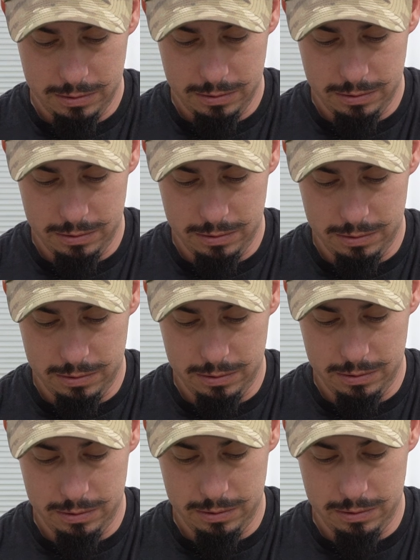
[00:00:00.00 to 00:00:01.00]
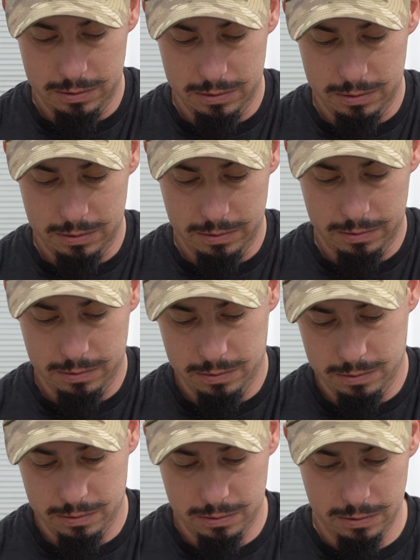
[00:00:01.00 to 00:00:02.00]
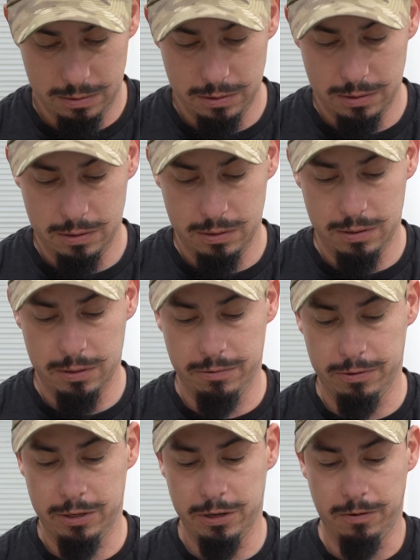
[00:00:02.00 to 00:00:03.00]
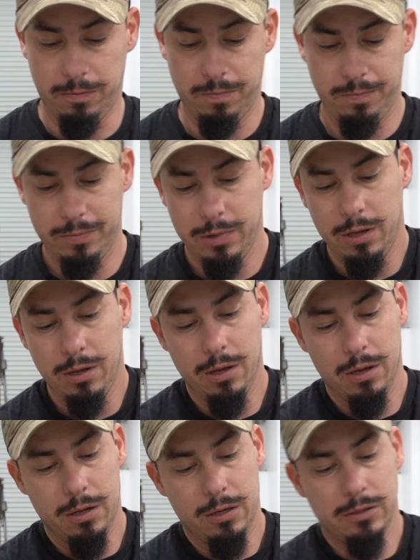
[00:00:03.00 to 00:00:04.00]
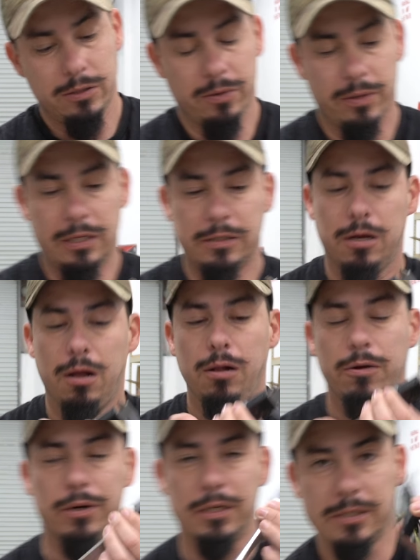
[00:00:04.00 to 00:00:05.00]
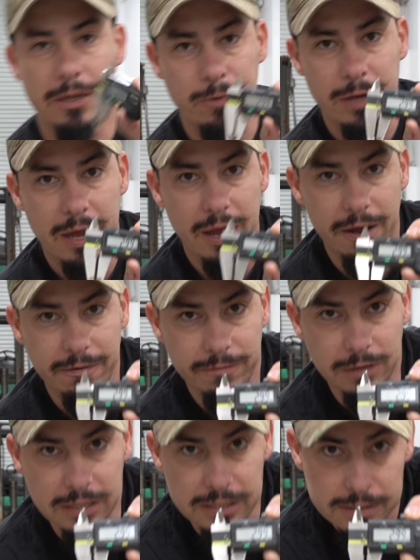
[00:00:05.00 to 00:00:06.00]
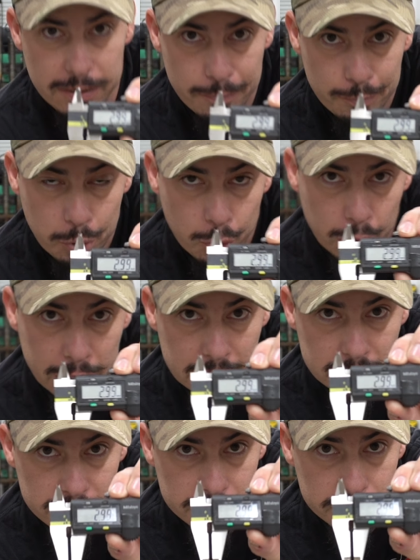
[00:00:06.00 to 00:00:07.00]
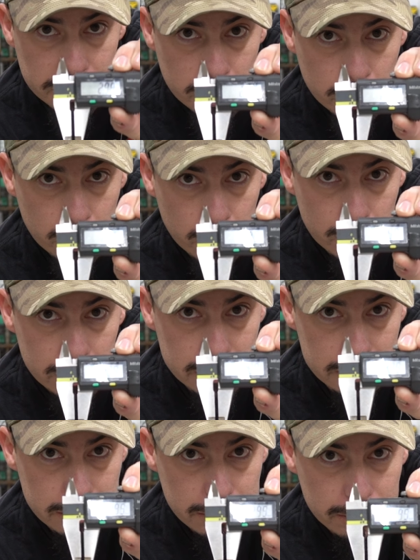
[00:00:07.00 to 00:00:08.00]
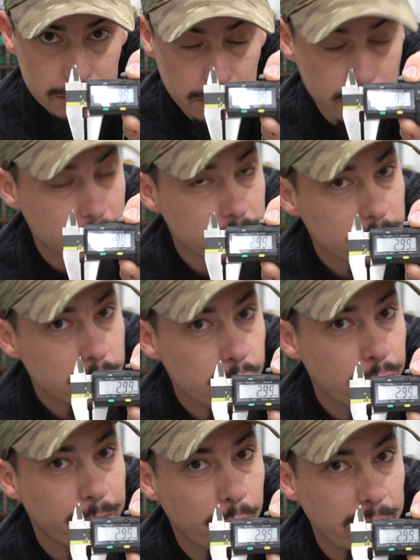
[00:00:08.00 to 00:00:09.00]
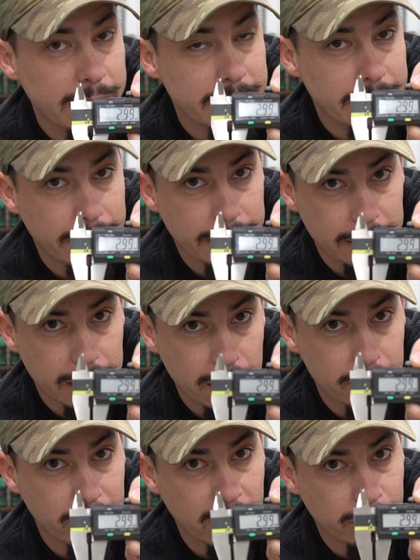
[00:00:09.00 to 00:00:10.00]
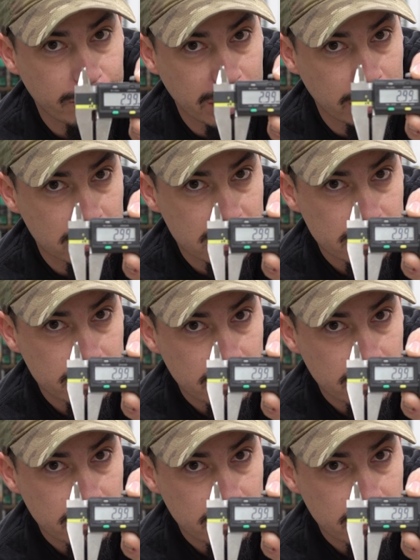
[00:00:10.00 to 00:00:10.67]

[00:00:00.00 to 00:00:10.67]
And there we go. So the tolerance that we have is 0.2 or 2.99 millimeters.